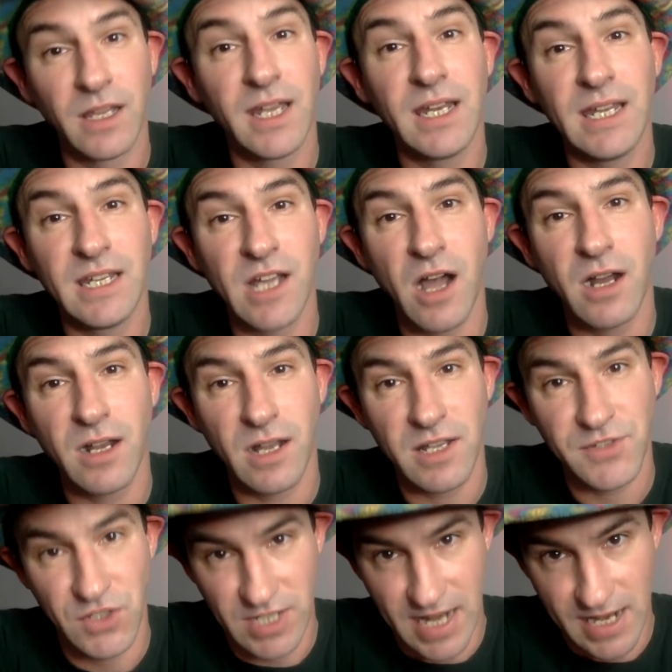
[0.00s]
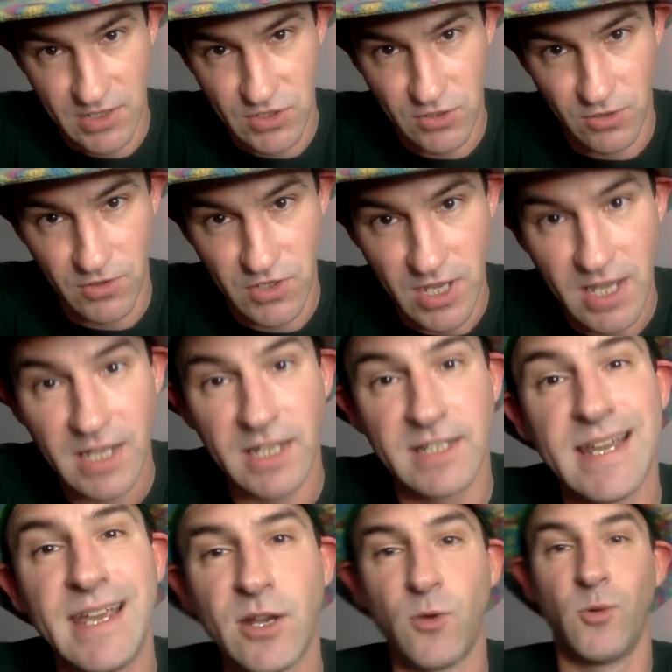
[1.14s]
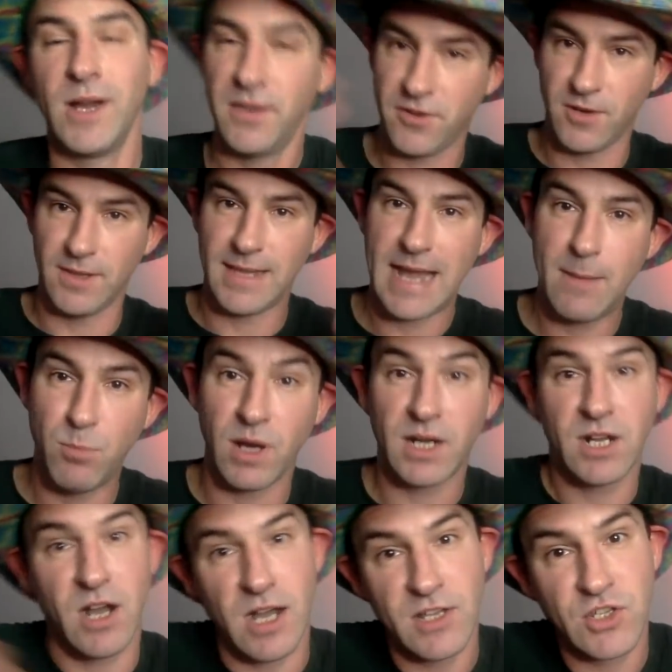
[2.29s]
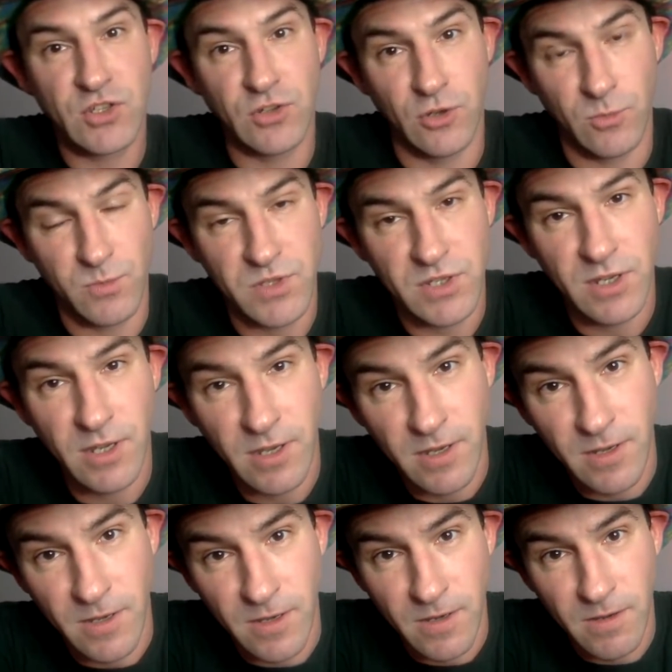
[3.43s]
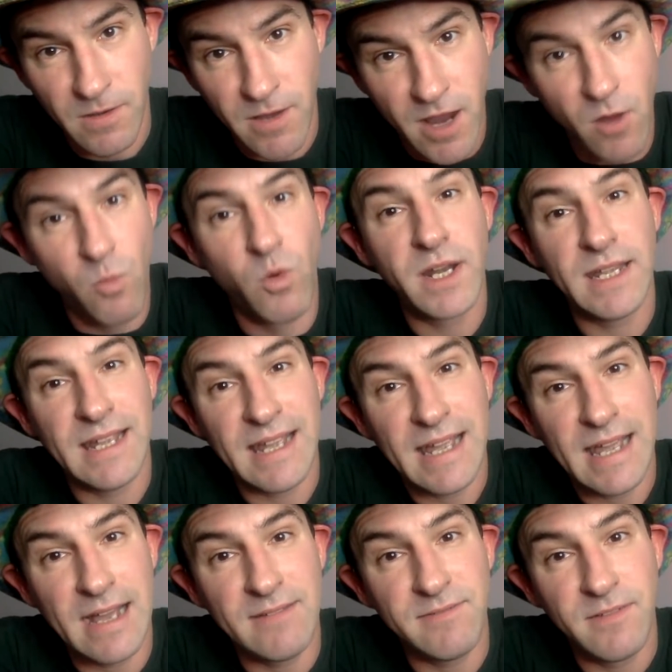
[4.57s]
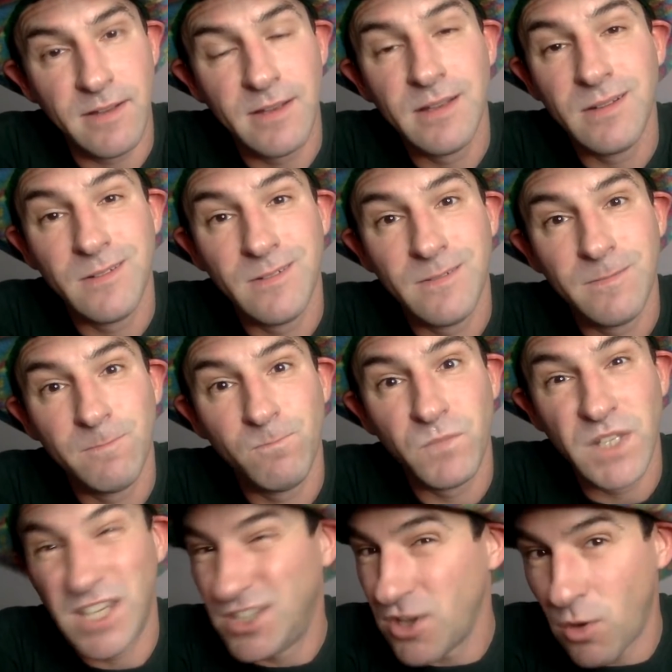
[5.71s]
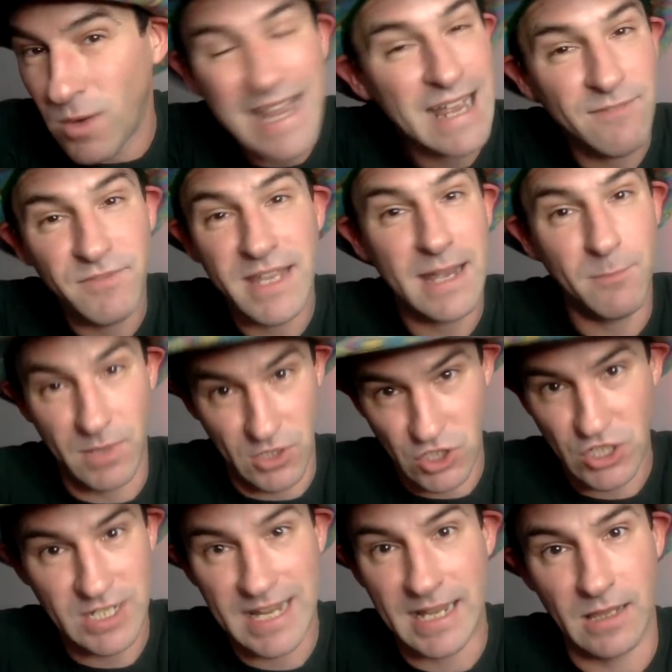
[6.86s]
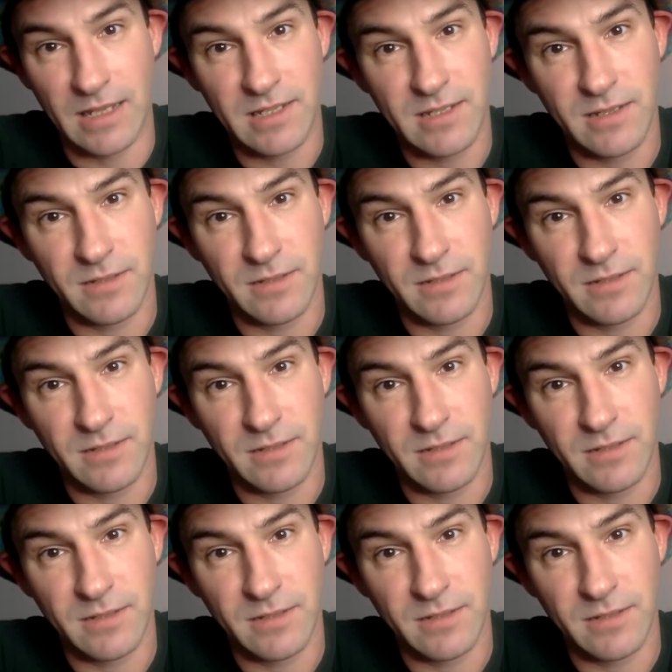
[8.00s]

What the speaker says: Lady Gaga's dancers, you take away their elaborate costumes, and what do you have? You don't have that much talent.